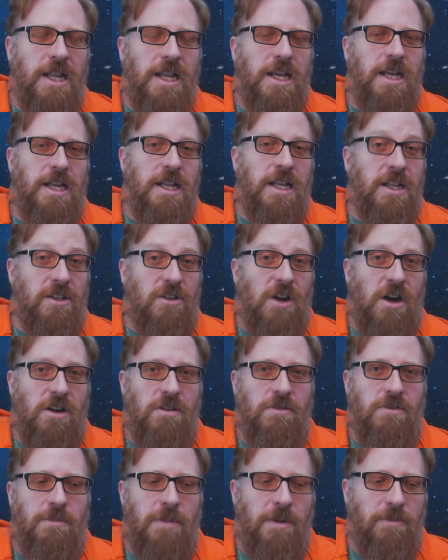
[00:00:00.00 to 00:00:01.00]
and it's
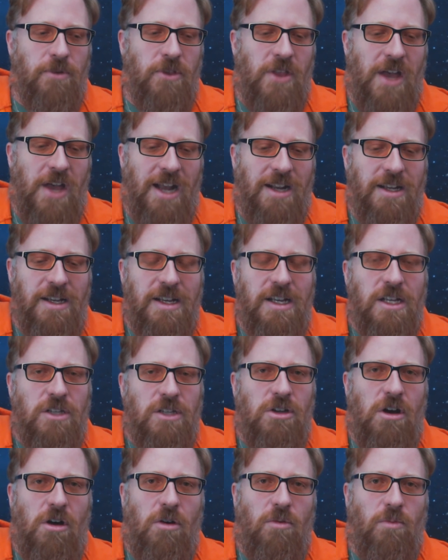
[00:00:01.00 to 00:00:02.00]
hard to remember that.
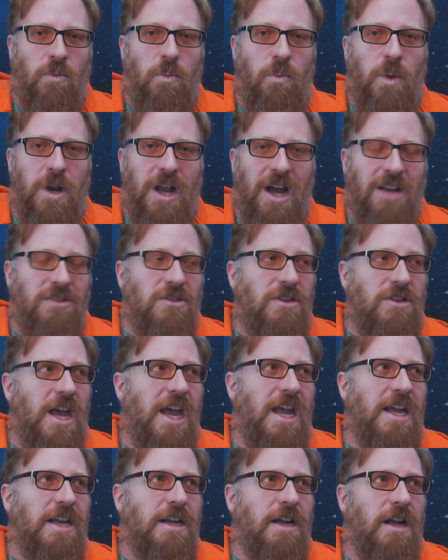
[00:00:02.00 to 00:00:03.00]
So when I
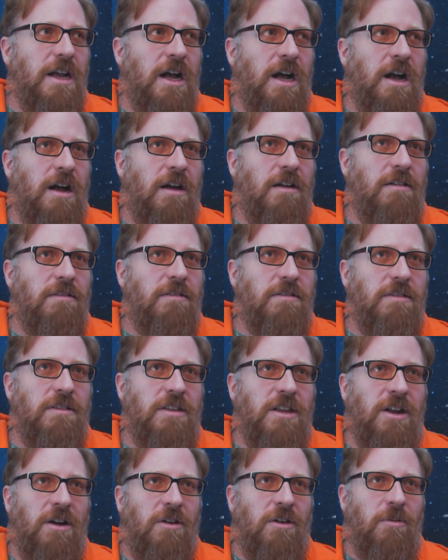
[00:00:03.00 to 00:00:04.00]
say,
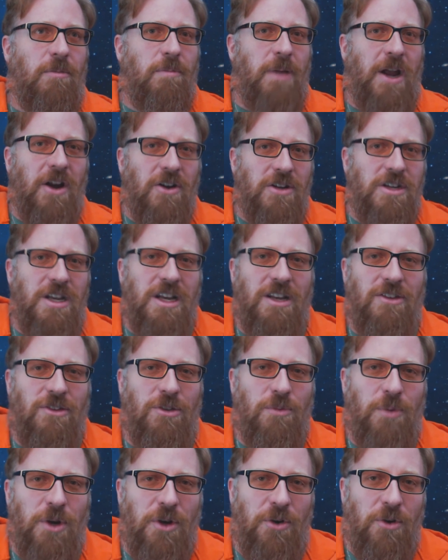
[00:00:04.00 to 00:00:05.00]
parenting
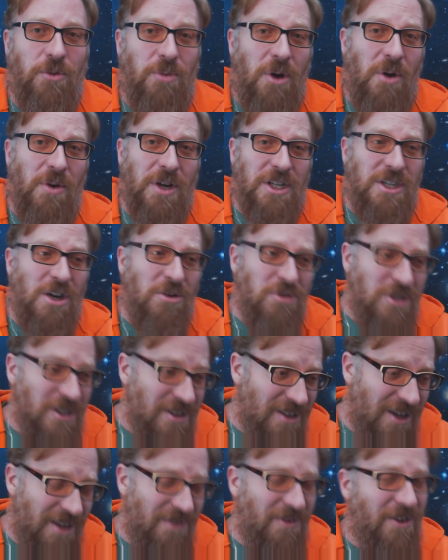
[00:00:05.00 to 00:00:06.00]
is the real heroic
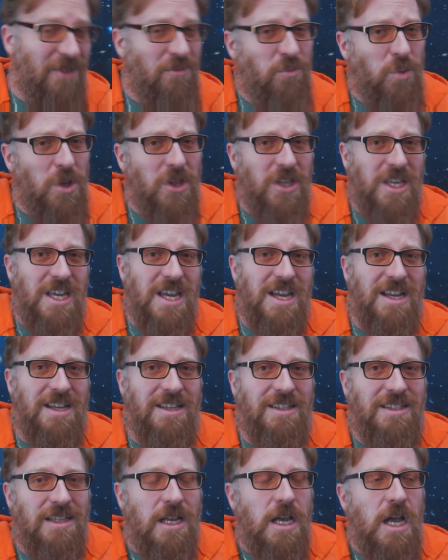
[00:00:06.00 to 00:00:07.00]
dose in life, it really
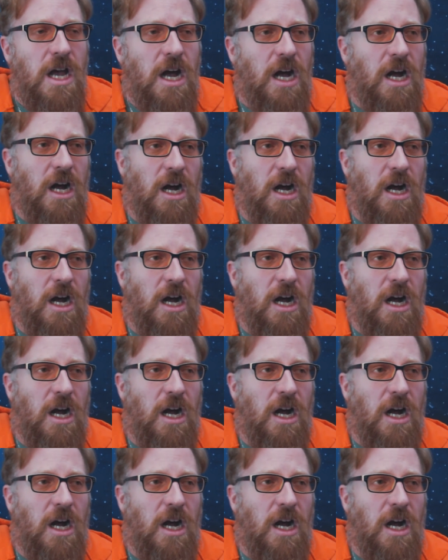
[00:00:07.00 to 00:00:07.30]
is.